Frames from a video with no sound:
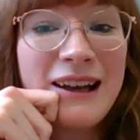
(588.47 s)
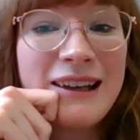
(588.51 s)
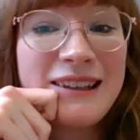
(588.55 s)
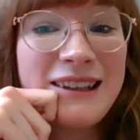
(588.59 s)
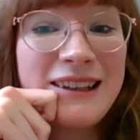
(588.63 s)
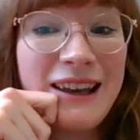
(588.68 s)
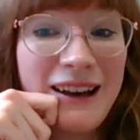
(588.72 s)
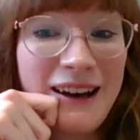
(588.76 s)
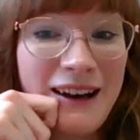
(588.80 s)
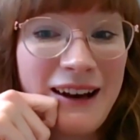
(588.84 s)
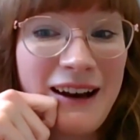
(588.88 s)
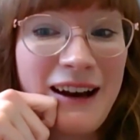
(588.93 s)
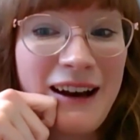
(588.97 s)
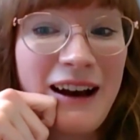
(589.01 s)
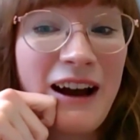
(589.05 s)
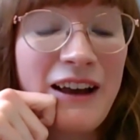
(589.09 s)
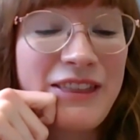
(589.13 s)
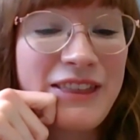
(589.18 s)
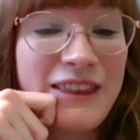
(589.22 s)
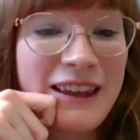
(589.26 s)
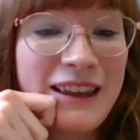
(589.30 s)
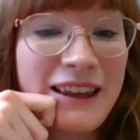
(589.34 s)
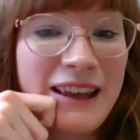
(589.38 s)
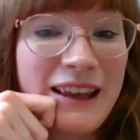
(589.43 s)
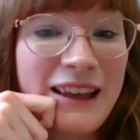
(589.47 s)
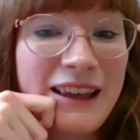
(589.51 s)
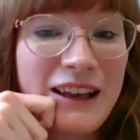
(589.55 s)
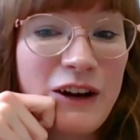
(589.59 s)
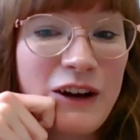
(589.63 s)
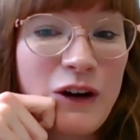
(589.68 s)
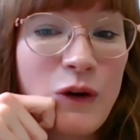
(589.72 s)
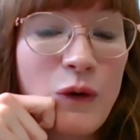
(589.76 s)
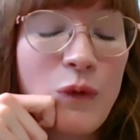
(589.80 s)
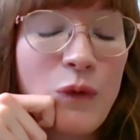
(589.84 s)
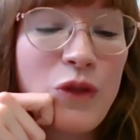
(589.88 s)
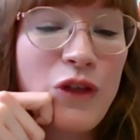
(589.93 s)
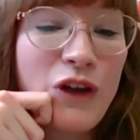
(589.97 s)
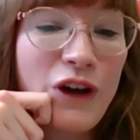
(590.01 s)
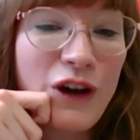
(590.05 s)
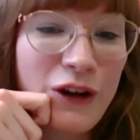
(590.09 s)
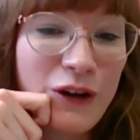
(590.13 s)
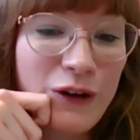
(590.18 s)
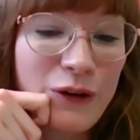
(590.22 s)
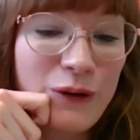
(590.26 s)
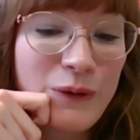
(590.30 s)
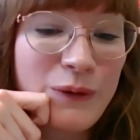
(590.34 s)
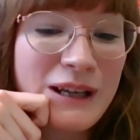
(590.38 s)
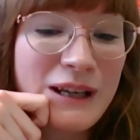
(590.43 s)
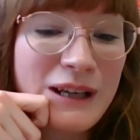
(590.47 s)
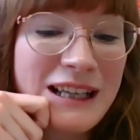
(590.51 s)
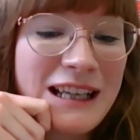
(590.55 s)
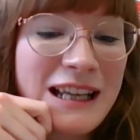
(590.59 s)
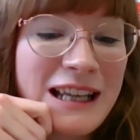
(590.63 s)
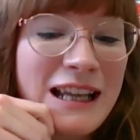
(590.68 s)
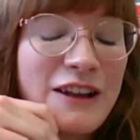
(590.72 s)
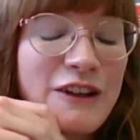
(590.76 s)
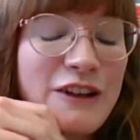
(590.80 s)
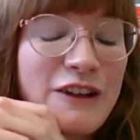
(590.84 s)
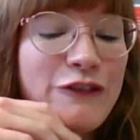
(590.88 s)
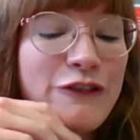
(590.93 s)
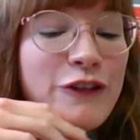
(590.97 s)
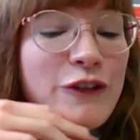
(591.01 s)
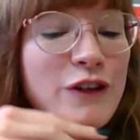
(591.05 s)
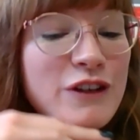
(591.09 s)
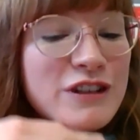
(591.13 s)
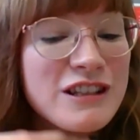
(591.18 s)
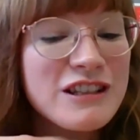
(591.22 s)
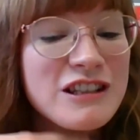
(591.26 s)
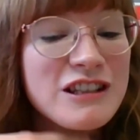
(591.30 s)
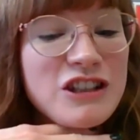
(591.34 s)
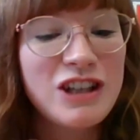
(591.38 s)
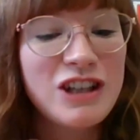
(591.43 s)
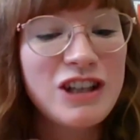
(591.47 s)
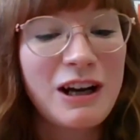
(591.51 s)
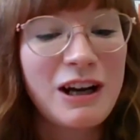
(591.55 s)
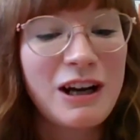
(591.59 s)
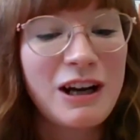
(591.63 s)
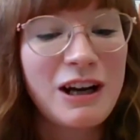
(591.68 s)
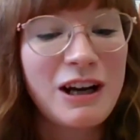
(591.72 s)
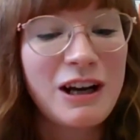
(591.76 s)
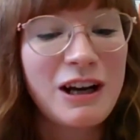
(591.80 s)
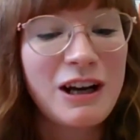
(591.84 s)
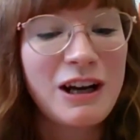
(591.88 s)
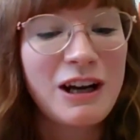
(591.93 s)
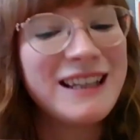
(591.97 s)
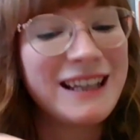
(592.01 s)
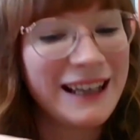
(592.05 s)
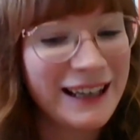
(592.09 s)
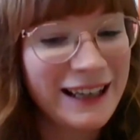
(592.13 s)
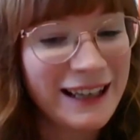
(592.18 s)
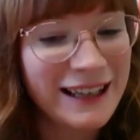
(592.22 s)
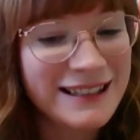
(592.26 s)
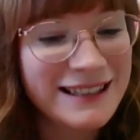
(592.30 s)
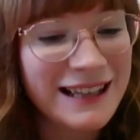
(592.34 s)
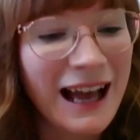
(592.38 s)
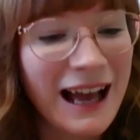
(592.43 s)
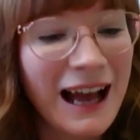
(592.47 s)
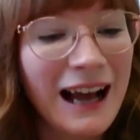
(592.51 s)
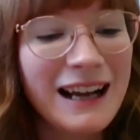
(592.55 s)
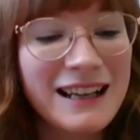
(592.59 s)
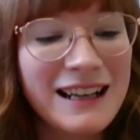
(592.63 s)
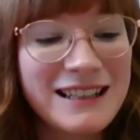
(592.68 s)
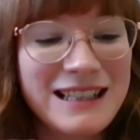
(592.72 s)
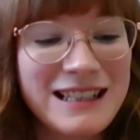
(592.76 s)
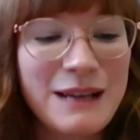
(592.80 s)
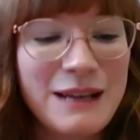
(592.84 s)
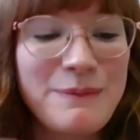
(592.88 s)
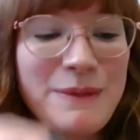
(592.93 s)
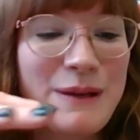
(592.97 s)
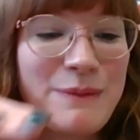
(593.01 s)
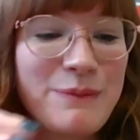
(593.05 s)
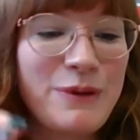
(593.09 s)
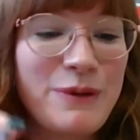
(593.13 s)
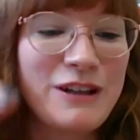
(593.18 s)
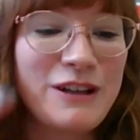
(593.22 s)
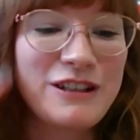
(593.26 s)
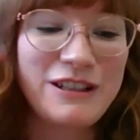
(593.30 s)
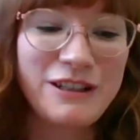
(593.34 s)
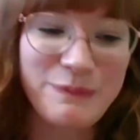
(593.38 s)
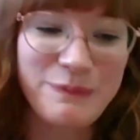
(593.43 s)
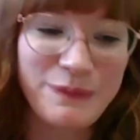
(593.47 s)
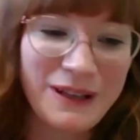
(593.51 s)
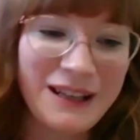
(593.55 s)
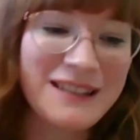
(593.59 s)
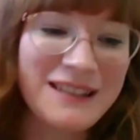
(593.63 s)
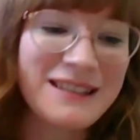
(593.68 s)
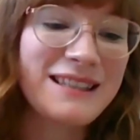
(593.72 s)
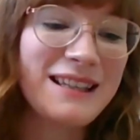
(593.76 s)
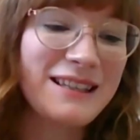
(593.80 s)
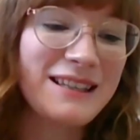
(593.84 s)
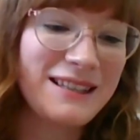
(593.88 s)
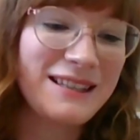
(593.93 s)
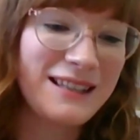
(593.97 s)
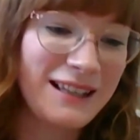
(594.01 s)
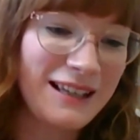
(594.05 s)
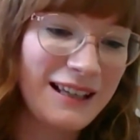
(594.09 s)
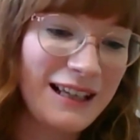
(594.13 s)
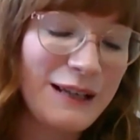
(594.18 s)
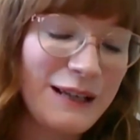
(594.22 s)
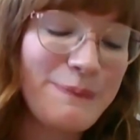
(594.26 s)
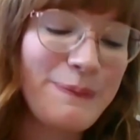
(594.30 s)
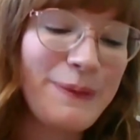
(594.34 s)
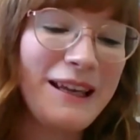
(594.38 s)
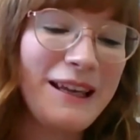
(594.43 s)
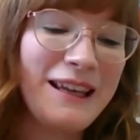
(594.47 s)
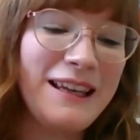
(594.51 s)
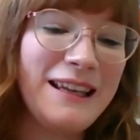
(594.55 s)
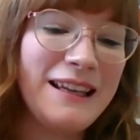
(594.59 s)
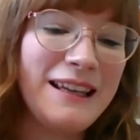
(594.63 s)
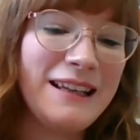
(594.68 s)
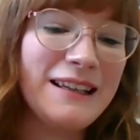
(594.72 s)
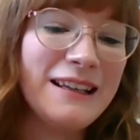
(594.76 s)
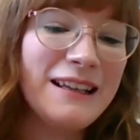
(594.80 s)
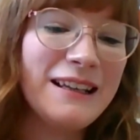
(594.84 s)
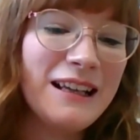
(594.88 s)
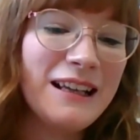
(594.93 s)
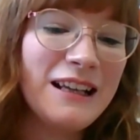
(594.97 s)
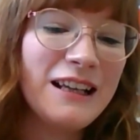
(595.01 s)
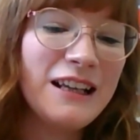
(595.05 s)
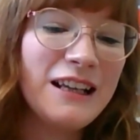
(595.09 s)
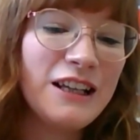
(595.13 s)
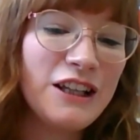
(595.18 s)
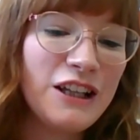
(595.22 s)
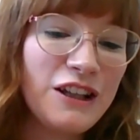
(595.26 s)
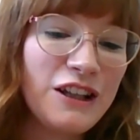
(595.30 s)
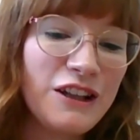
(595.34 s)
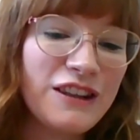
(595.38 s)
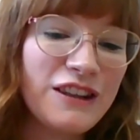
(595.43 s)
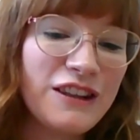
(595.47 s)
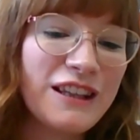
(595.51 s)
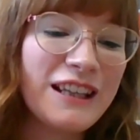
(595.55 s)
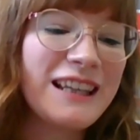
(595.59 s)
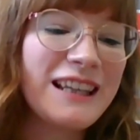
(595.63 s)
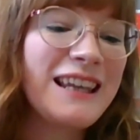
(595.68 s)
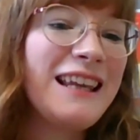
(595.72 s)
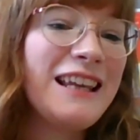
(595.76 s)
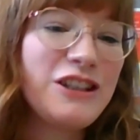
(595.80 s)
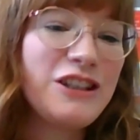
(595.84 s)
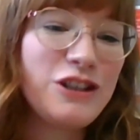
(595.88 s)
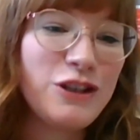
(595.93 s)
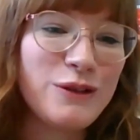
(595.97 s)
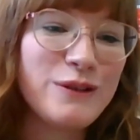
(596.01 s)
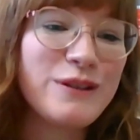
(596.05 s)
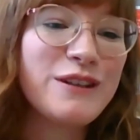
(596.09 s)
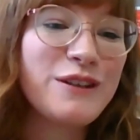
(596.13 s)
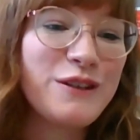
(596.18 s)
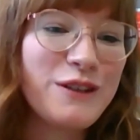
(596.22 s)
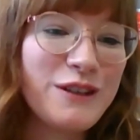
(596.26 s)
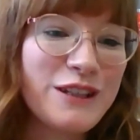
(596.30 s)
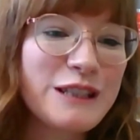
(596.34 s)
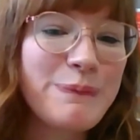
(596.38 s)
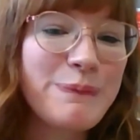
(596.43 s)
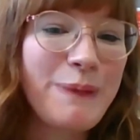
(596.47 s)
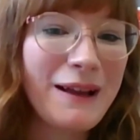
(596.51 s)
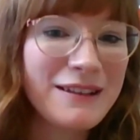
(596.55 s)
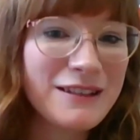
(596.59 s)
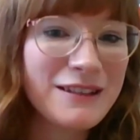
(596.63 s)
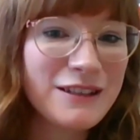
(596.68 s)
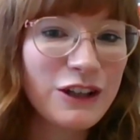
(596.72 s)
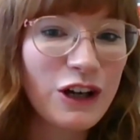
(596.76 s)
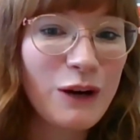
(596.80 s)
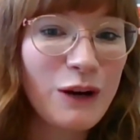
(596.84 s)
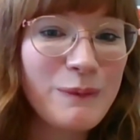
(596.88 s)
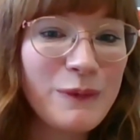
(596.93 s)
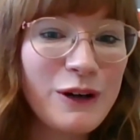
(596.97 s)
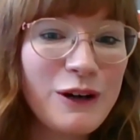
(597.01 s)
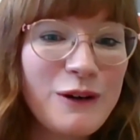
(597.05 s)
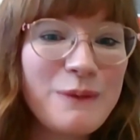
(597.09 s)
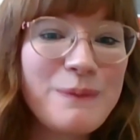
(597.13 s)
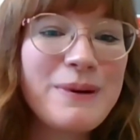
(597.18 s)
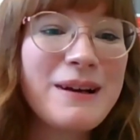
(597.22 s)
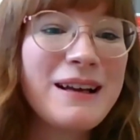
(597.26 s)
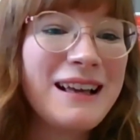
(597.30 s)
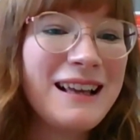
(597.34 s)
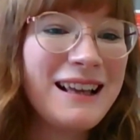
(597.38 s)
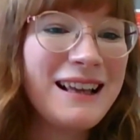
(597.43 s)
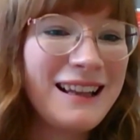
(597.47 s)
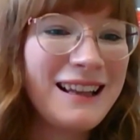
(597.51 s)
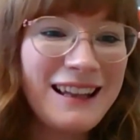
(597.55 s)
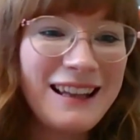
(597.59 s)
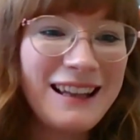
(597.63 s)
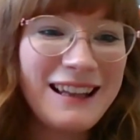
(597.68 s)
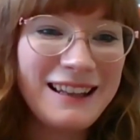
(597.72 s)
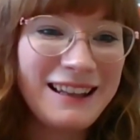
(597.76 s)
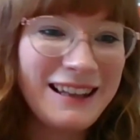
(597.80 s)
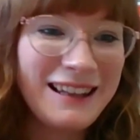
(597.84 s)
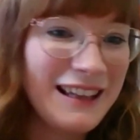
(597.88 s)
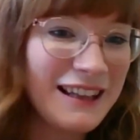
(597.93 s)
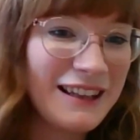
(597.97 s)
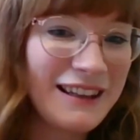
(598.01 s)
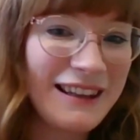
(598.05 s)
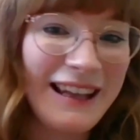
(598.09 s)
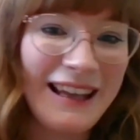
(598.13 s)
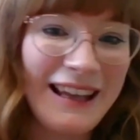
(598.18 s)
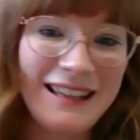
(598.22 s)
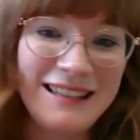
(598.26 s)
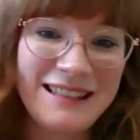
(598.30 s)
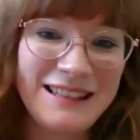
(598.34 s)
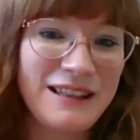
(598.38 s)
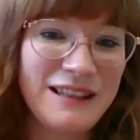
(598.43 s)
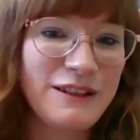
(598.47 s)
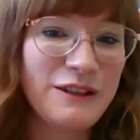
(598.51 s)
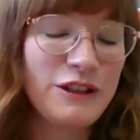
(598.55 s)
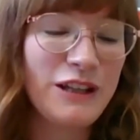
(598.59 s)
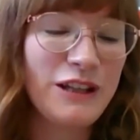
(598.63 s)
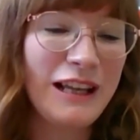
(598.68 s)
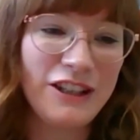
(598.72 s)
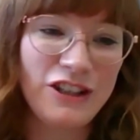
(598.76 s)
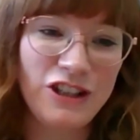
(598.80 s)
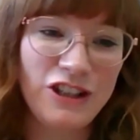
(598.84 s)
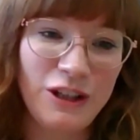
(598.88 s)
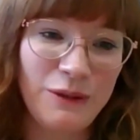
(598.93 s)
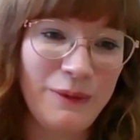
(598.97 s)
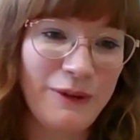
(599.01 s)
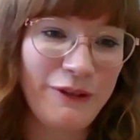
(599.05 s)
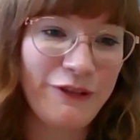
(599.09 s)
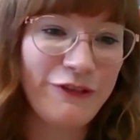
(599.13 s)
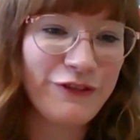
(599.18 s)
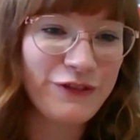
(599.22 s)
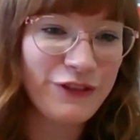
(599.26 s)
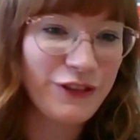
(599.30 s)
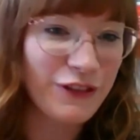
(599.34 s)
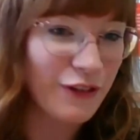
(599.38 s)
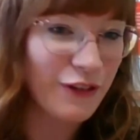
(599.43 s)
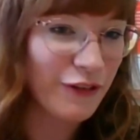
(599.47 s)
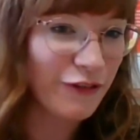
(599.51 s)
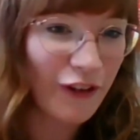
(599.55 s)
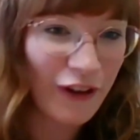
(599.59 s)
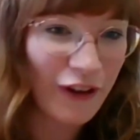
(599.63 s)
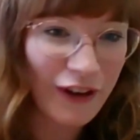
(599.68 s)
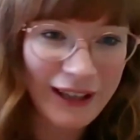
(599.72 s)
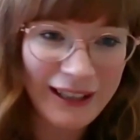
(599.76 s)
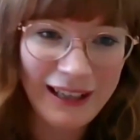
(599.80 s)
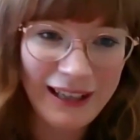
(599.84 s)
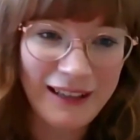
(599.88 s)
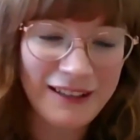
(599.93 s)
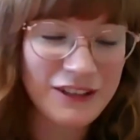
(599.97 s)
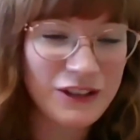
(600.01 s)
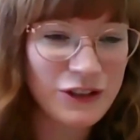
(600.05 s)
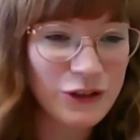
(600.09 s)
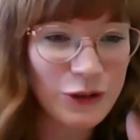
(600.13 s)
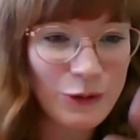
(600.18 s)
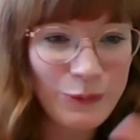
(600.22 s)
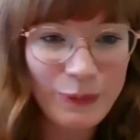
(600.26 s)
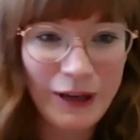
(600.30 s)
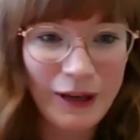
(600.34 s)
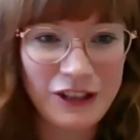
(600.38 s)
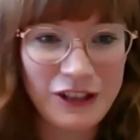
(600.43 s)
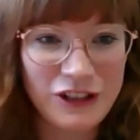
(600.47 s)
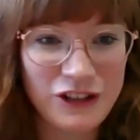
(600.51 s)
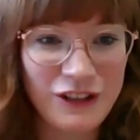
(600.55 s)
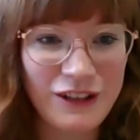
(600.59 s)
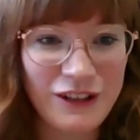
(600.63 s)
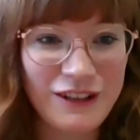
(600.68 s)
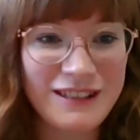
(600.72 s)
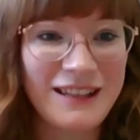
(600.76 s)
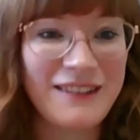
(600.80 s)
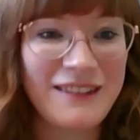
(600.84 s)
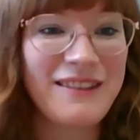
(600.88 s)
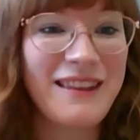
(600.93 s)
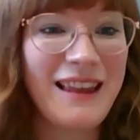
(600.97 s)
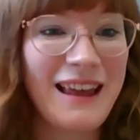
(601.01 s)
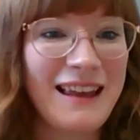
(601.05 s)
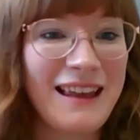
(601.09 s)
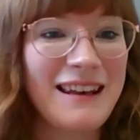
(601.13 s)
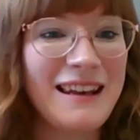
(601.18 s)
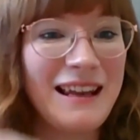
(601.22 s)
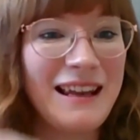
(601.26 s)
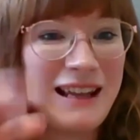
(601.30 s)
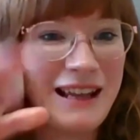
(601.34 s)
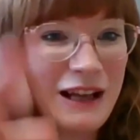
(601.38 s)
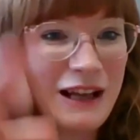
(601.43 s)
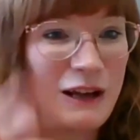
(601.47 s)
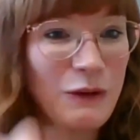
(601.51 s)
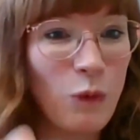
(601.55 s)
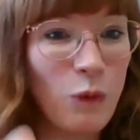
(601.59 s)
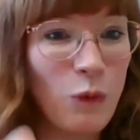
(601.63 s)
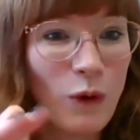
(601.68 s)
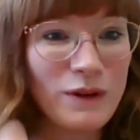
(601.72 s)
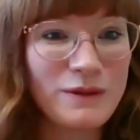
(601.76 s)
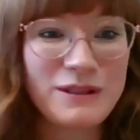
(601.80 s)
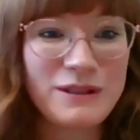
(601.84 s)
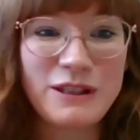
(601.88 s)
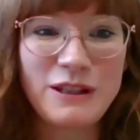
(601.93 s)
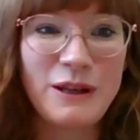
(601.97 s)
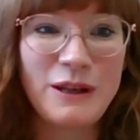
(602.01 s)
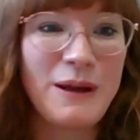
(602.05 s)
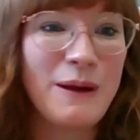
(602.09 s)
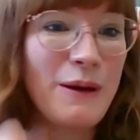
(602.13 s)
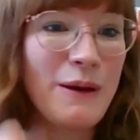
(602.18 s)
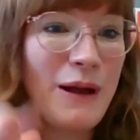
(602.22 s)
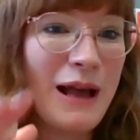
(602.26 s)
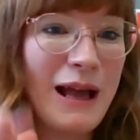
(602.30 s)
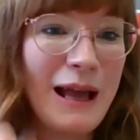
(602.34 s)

yeah, I think although for us as a charity over years, academic pressure has consistently been the key issue that you expect to come up, this issue with the financial pressures, and then what's the